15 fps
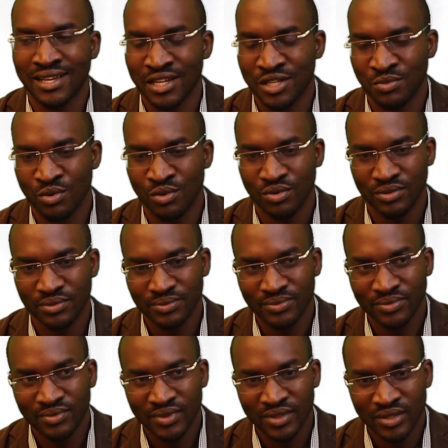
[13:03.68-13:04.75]
cash book.
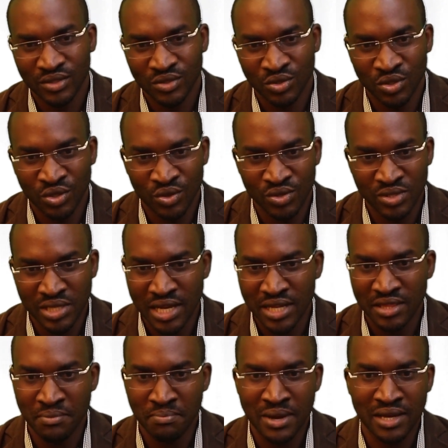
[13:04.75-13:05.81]
To reconcile
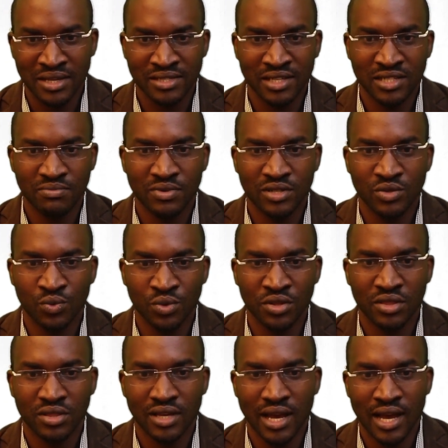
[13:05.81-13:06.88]
the bank statement
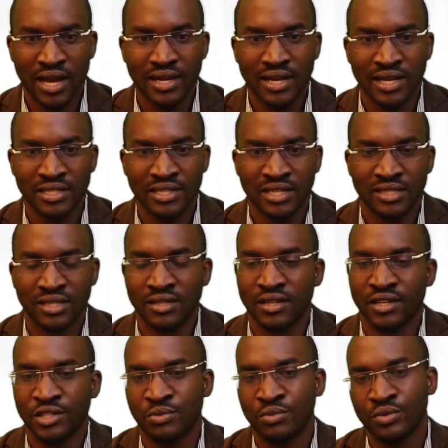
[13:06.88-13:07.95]
with unadjusted
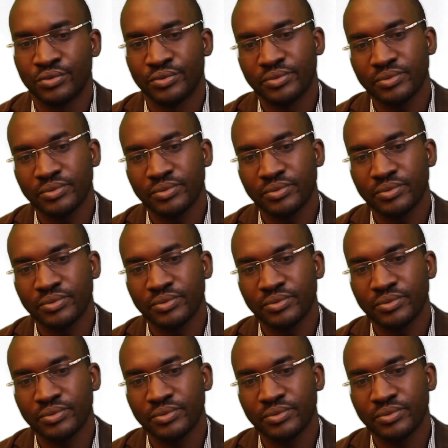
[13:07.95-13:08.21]
cash book.